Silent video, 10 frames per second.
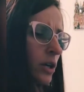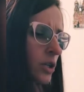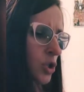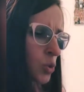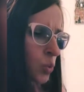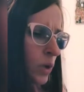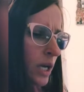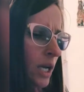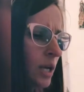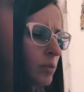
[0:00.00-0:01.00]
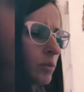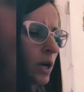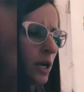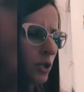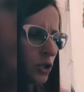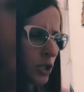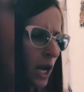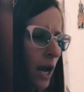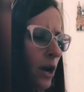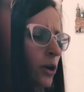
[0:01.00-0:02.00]
a swim and
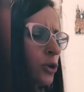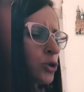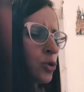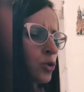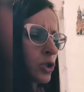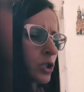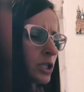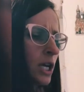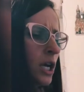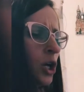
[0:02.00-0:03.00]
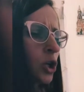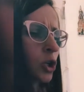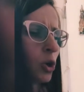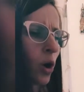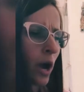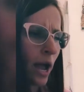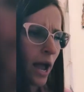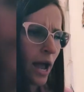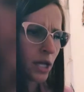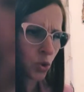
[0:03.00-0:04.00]
dare to stick your
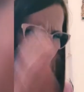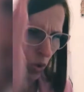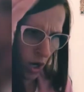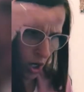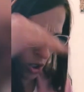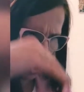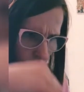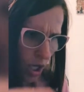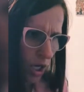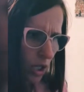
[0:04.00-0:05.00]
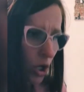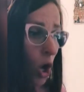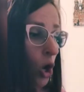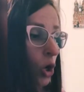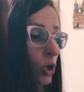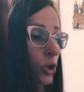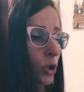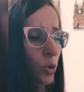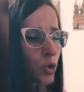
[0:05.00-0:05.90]
head way in, you